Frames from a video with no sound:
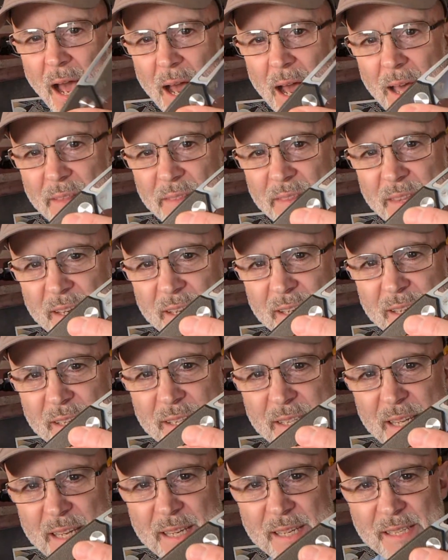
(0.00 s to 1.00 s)

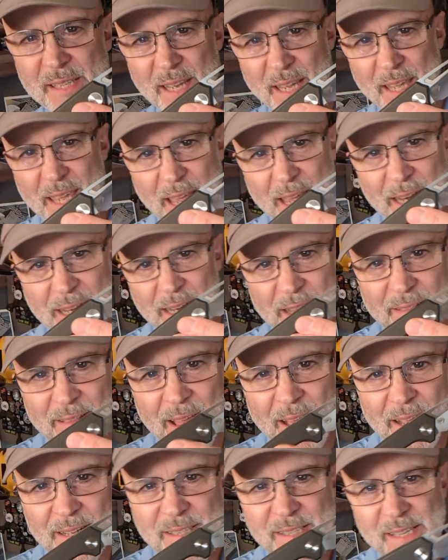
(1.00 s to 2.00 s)
This is again in
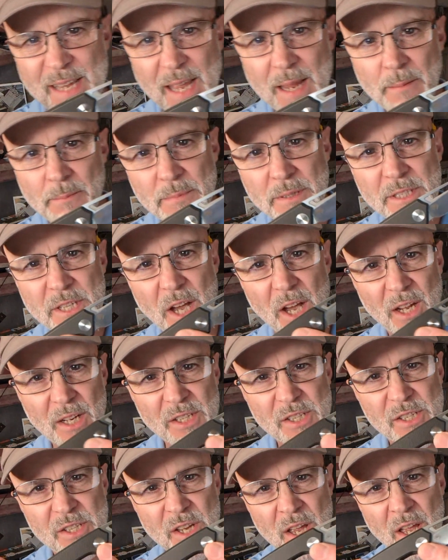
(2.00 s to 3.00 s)
that same
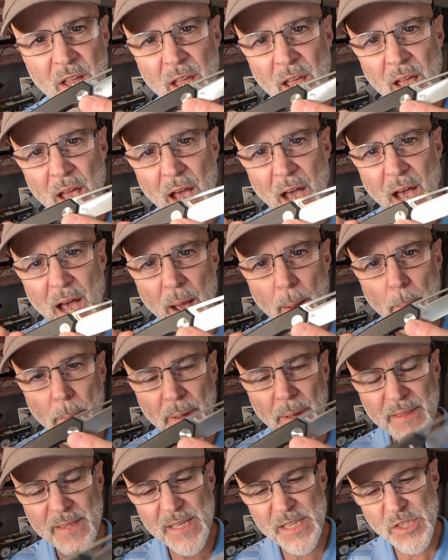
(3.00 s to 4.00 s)
Tux,
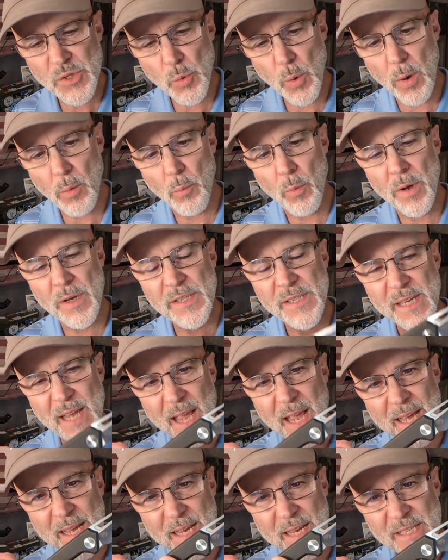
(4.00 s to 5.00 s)
but this one
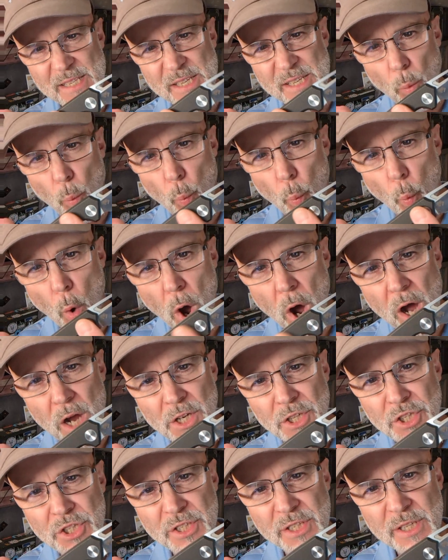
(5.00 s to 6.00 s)
is a
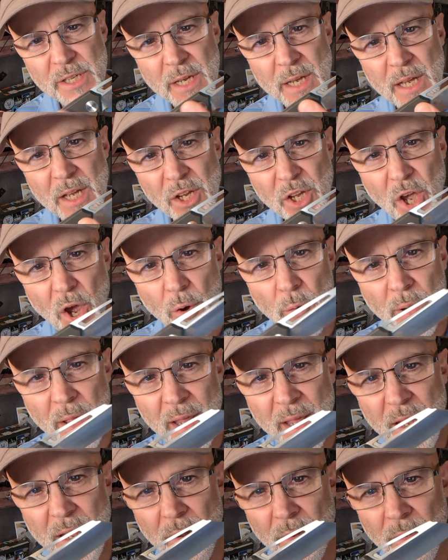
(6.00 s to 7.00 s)
washed coating
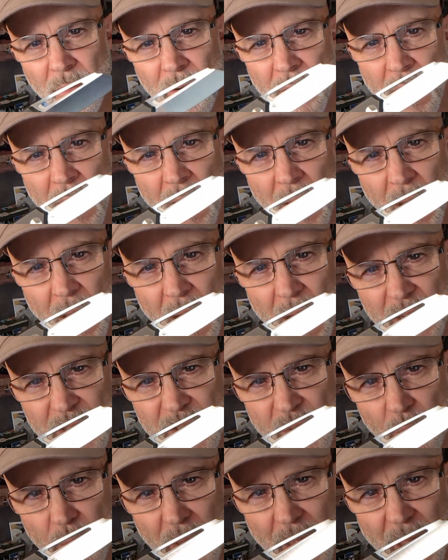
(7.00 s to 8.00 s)
here.
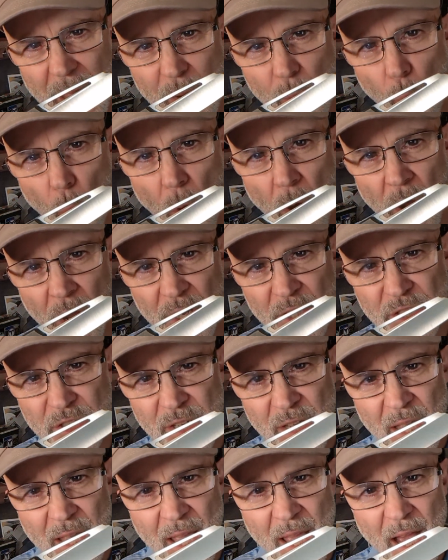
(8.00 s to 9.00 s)
So black washed.
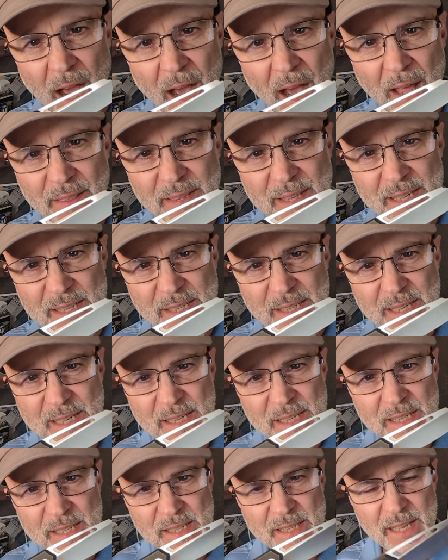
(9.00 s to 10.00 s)
This
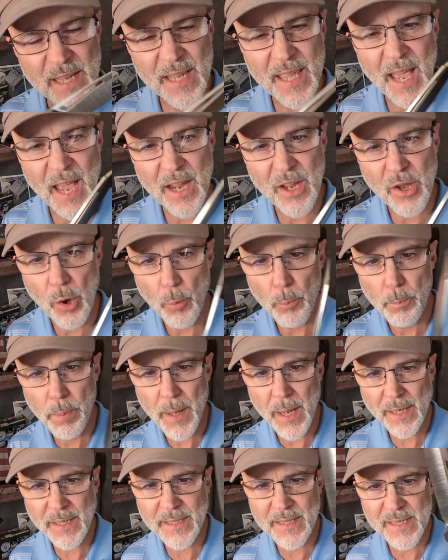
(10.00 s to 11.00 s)
is the Gecko
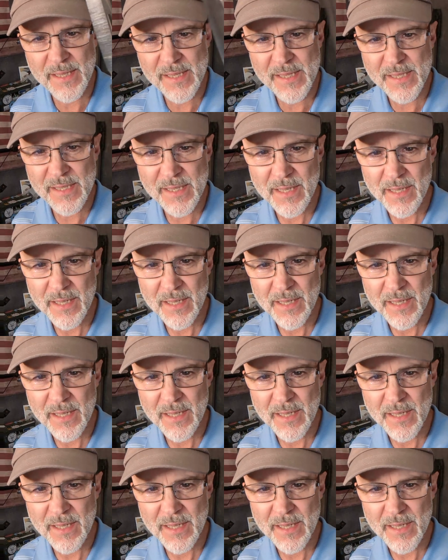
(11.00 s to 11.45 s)
Pictus.